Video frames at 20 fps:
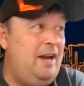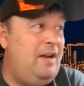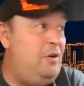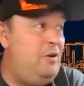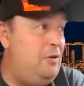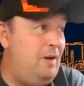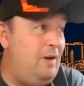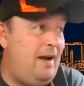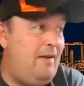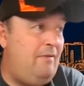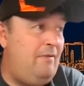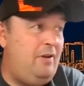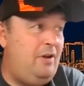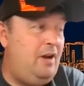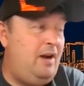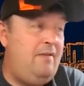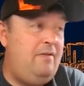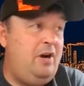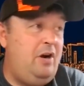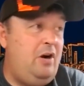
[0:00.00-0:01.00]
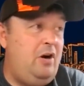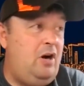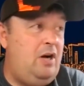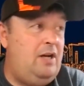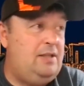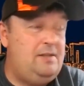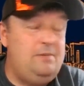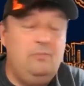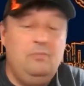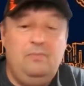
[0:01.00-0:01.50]
And you have an
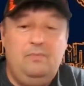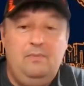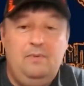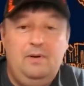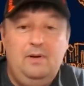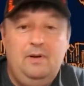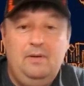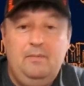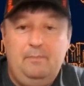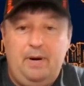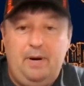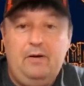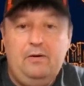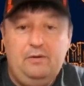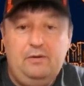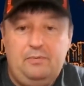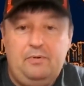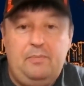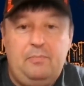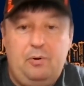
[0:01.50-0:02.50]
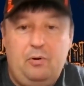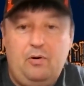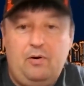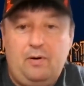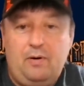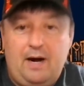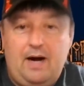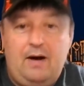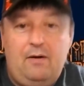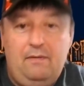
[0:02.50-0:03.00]
awesome Bears
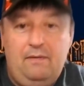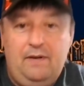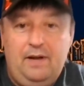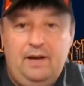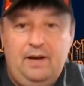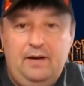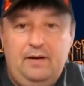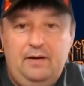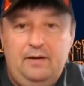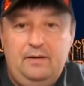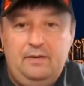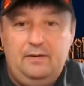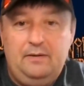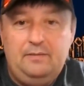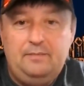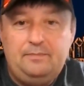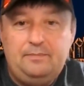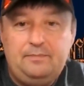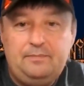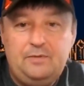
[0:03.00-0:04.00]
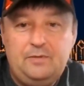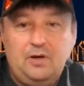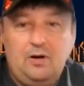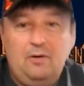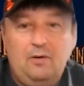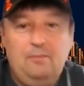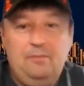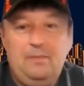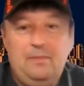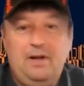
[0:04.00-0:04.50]
reporter outfit.
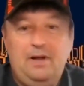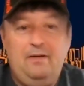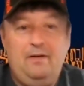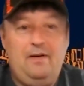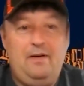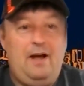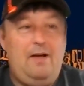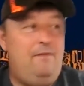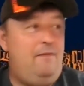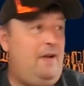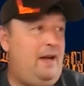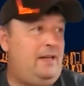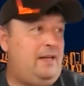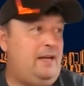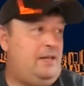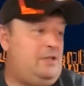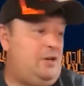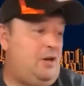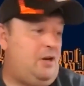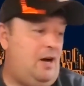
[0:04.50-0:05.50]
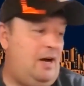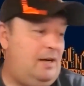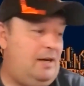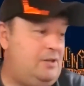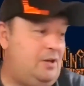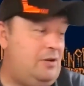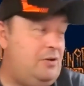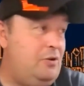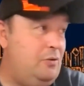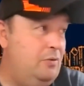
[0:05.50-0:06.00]
So, in fact, I
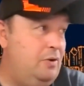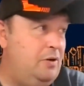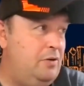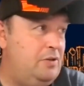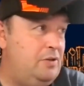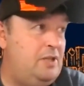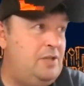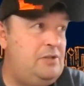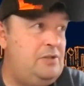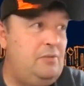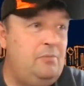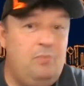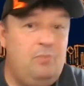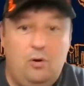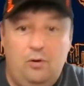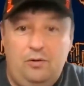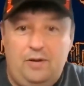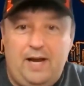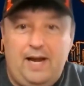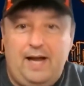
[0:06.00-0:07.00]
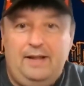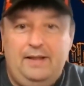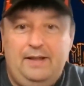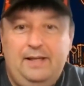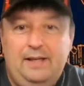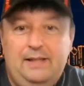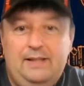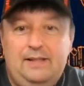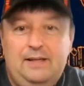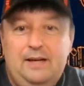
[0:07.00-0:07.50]
saw you and your sister both had
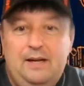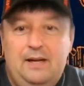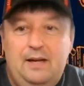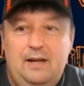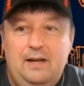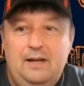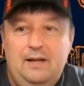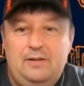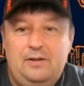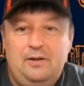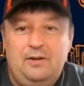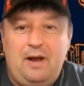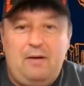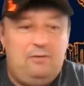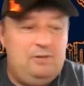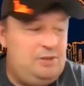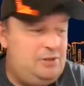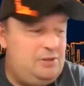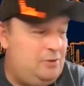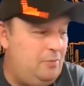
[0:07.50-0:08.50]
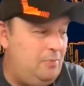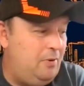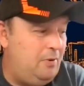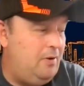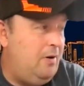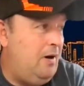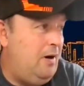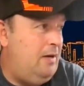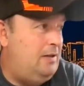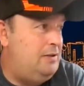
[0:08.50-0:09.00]
these. So that was
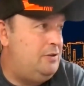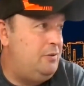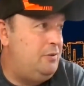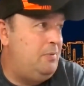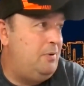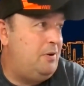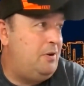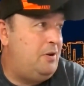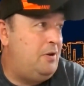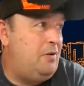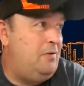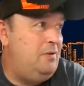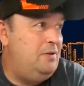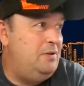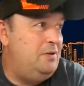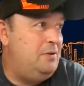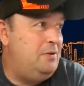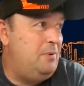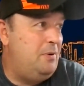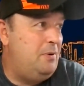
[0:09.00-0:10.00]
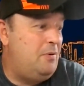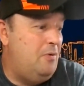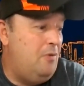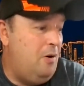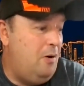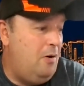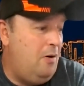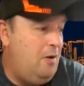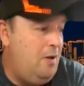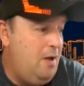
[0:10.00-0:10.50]
super cute and super
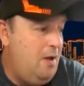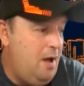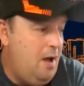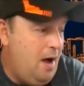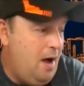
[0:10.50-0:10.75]
cool.